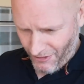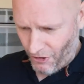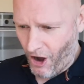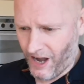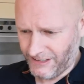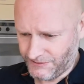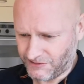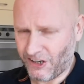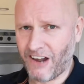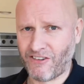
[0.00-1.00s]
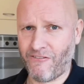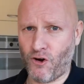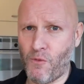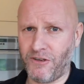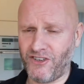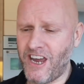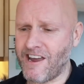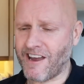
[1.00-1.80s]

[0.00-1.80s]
Oh, I'm going to have a cup of tea.